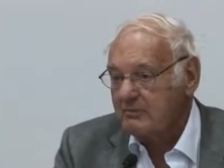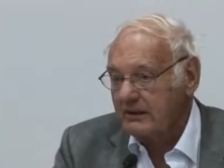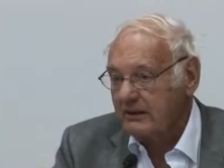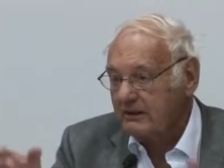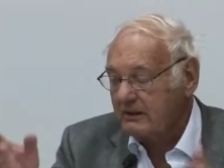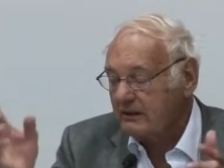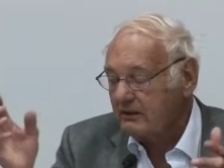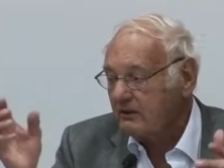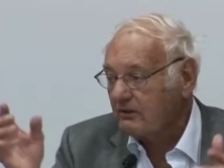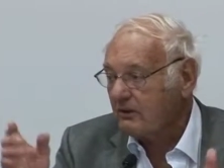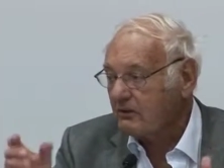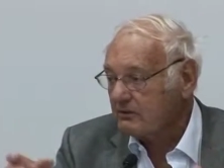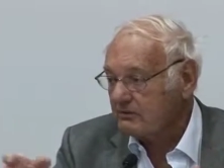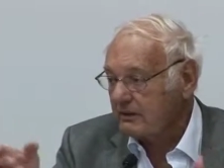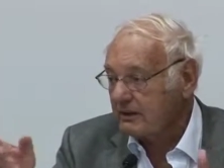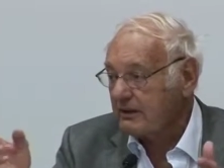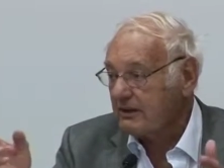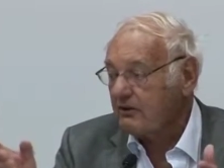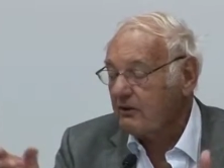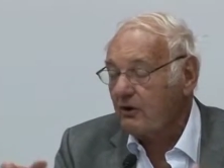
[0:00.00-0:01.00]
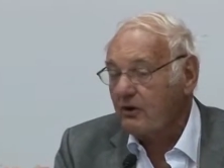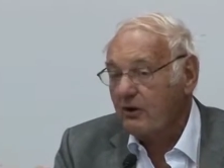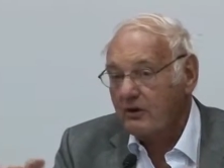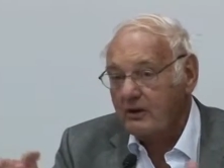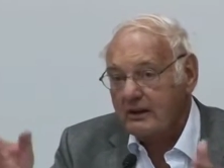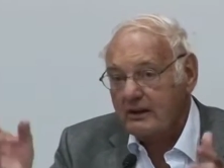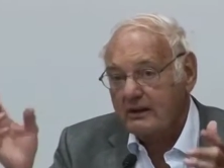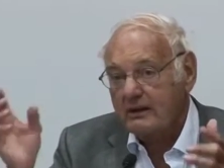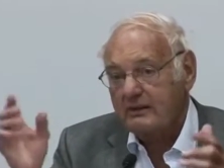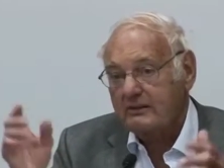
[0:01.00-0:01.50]
beginning already
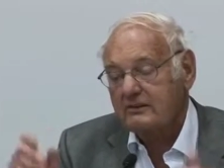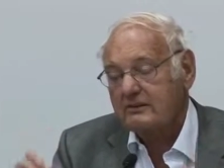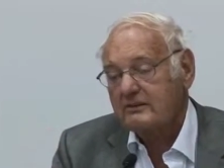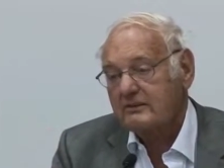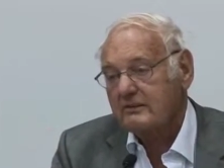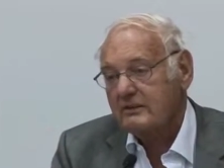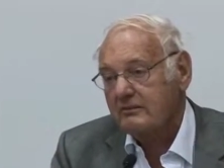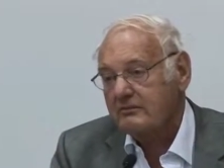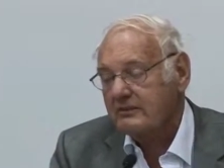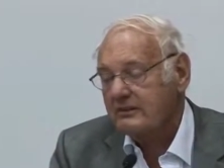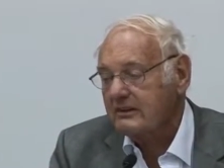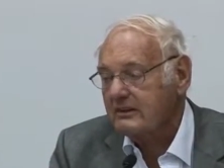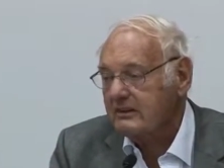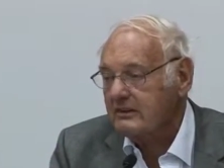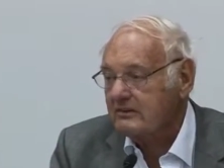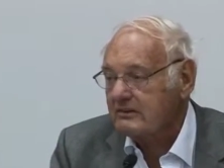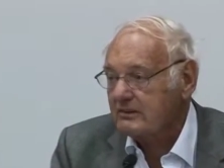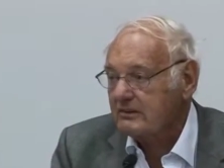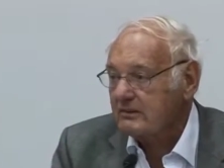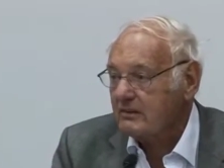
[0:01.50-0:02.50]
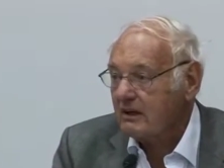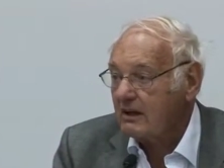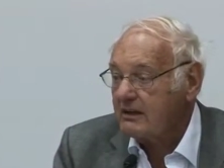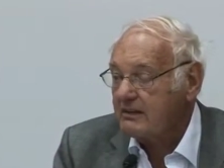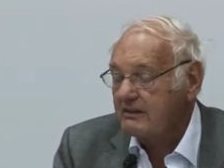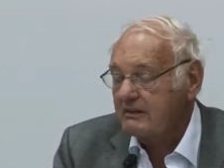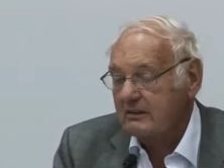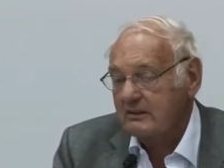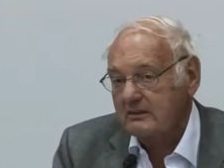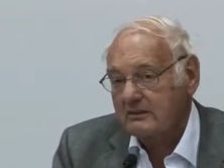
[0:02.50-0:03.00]
earlier in the 70s and,
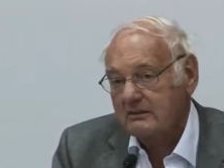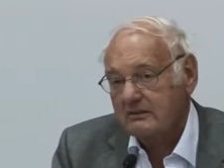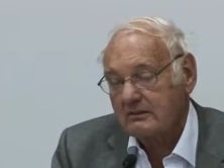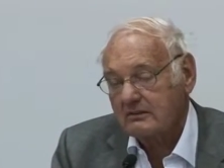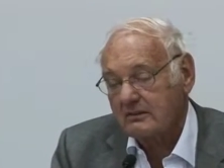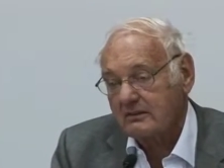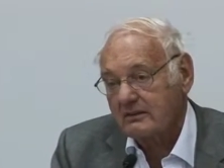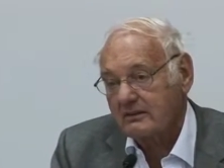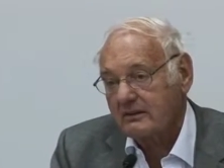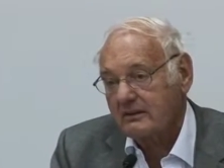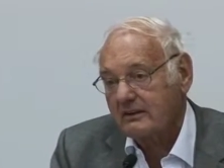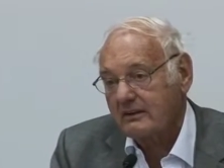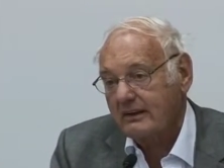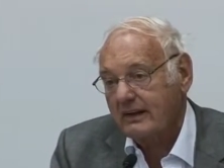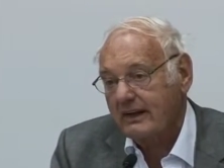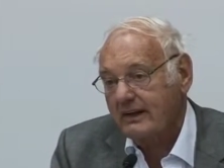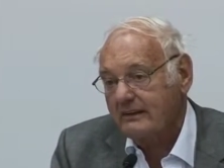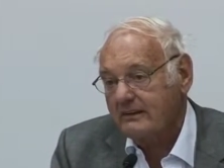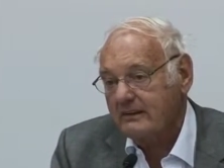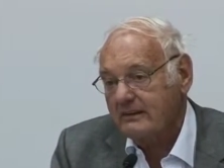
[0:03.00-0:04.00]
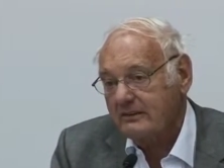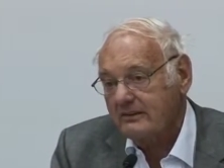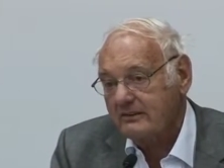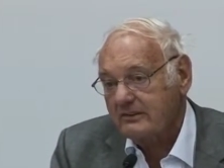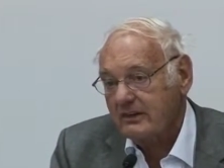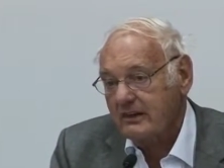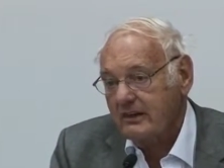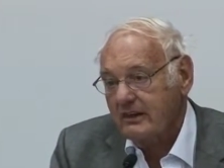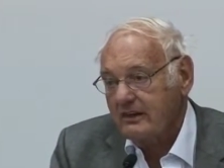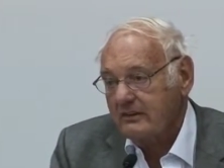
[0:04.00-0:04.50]
nine, and, and, and 80s.